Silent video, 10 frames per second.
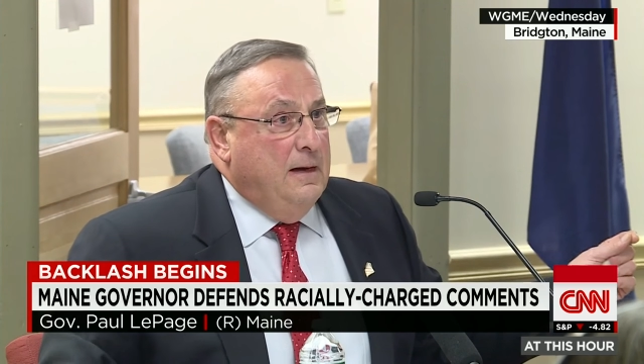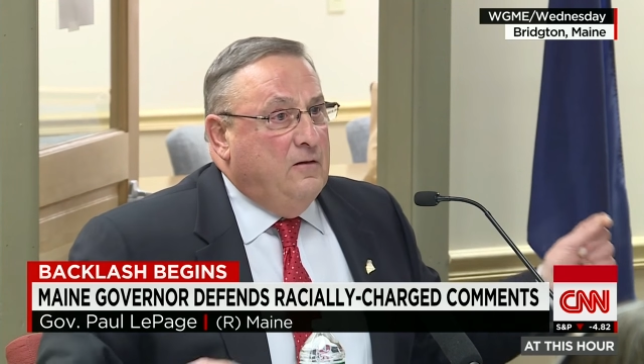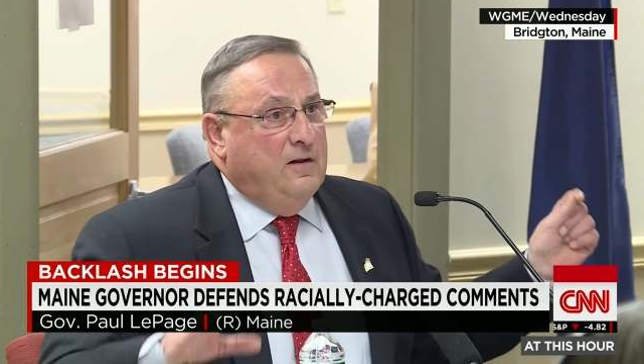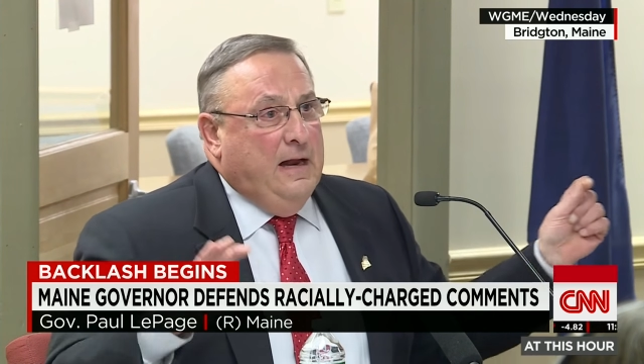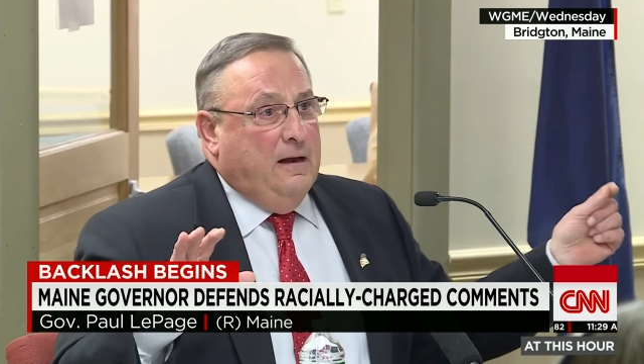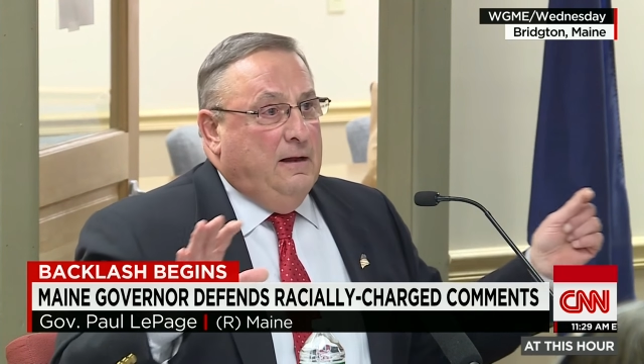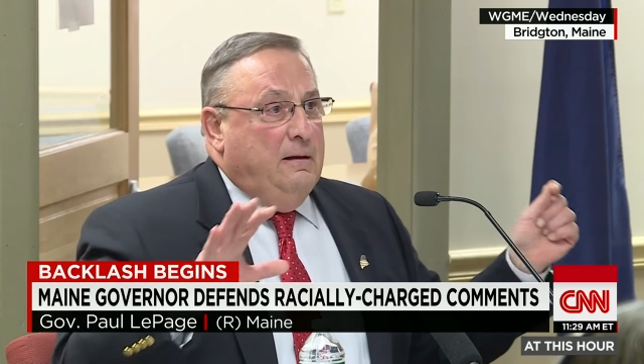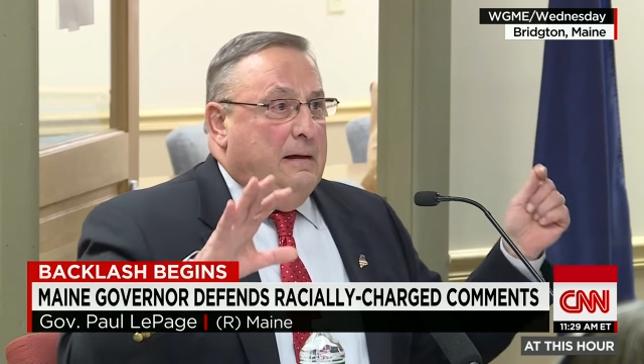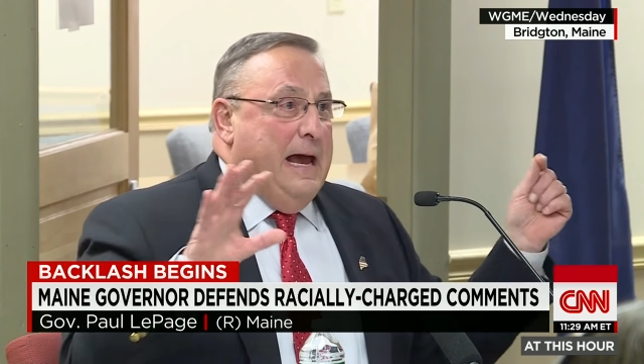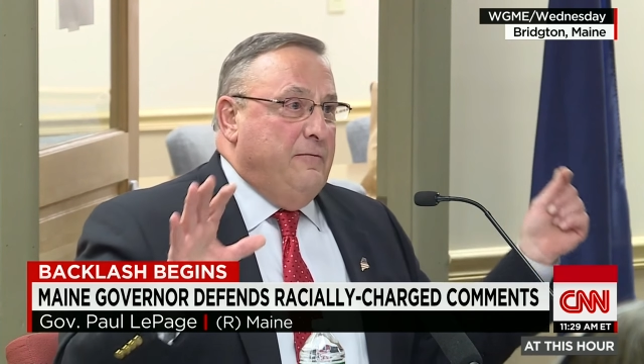
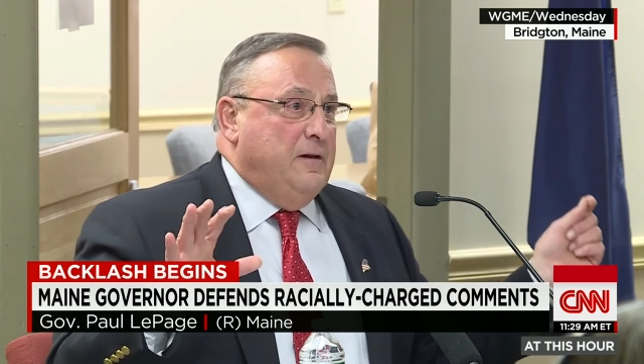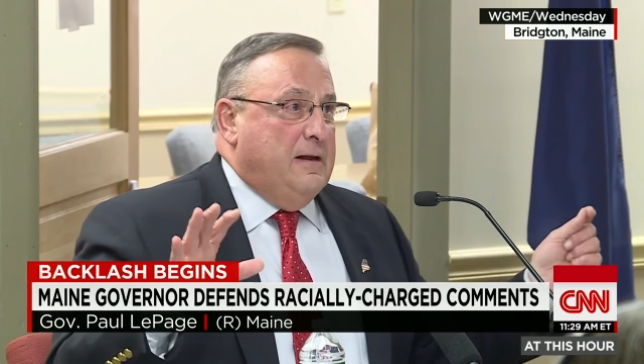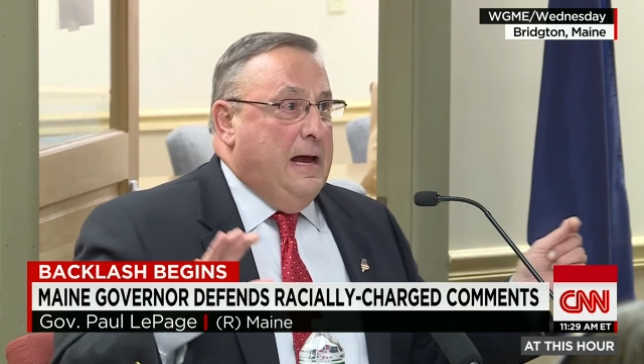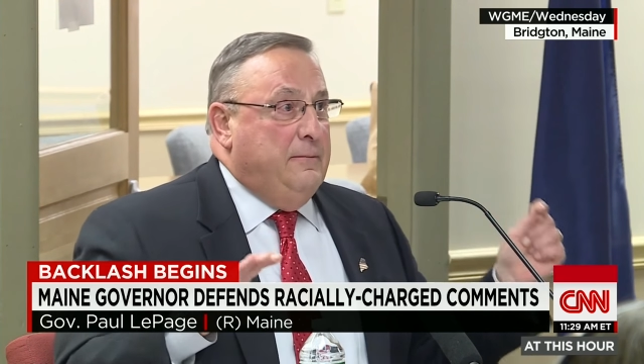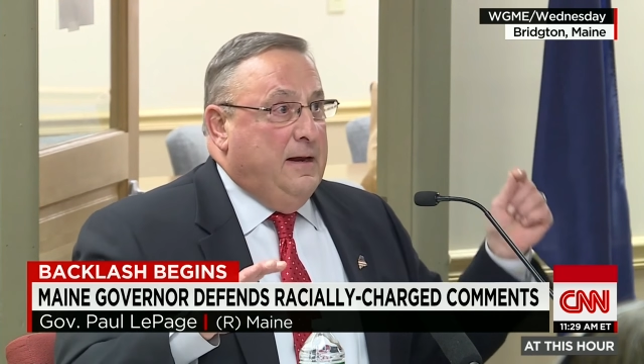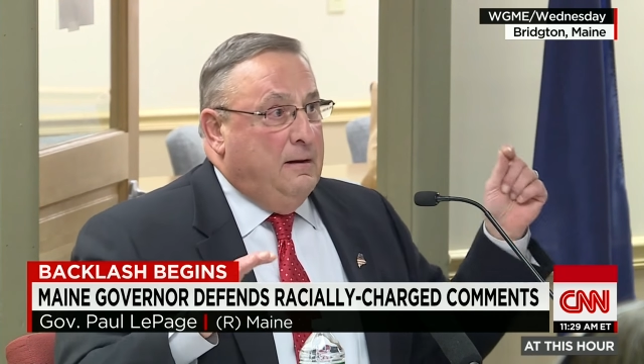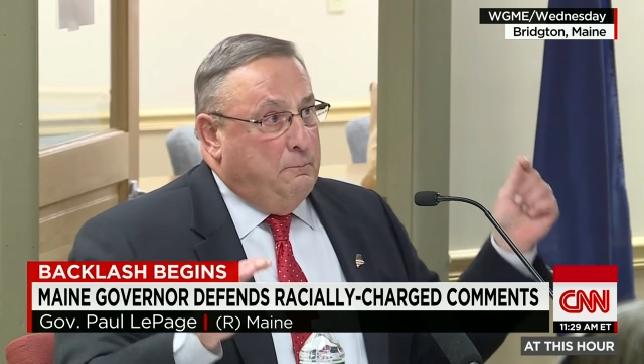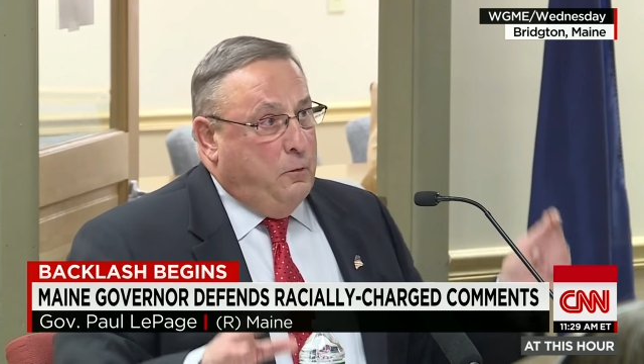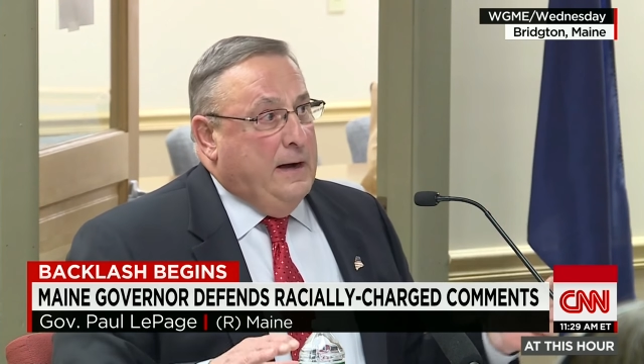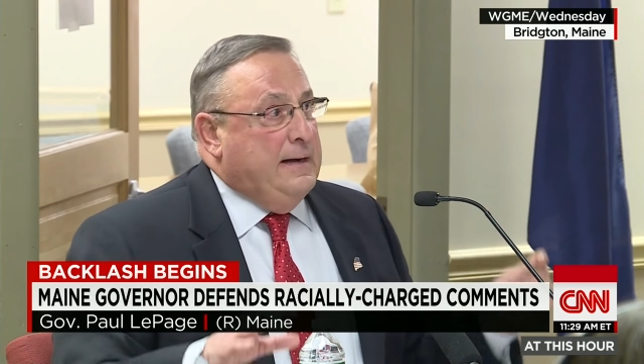Incidentally, half the time they
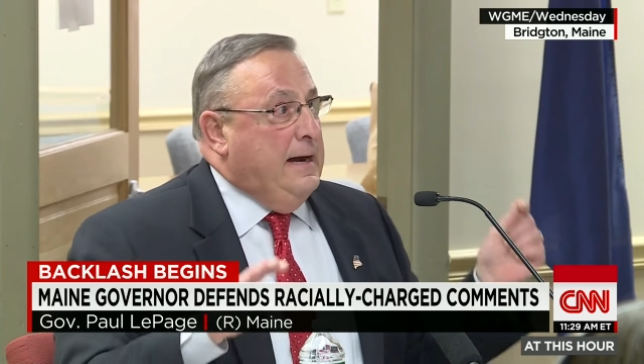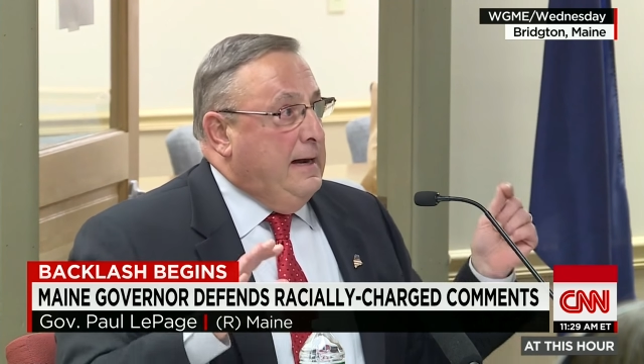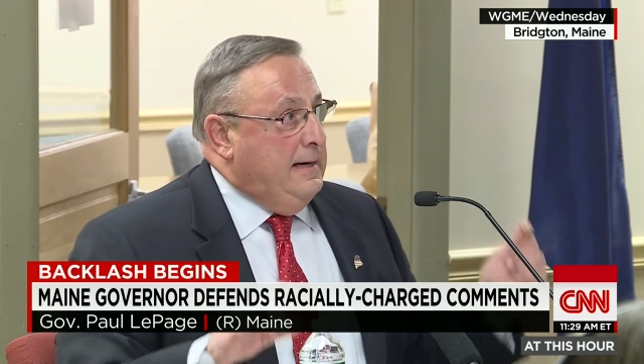impregnate